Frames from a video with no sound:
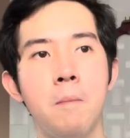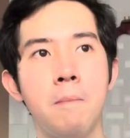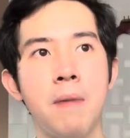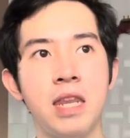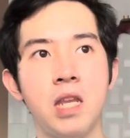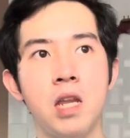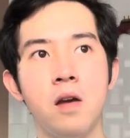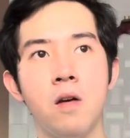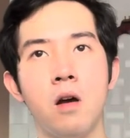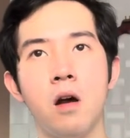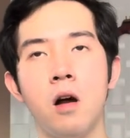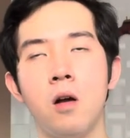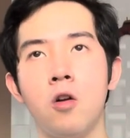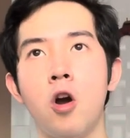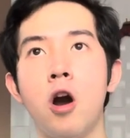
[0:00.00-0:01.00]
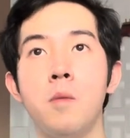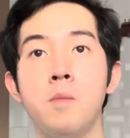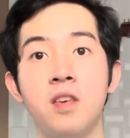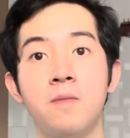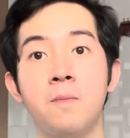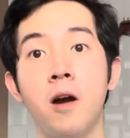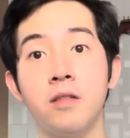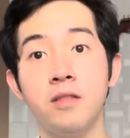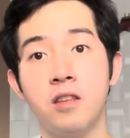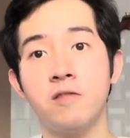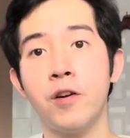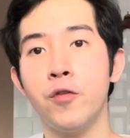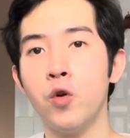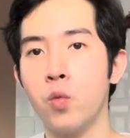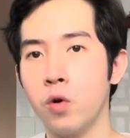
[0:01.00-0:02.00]
many communist parties
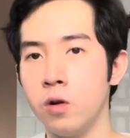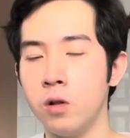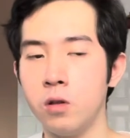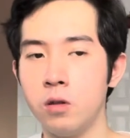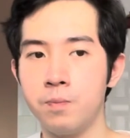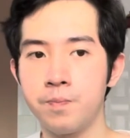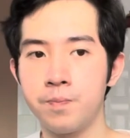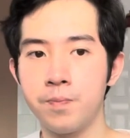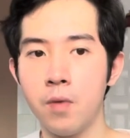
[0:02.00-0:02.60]
around the world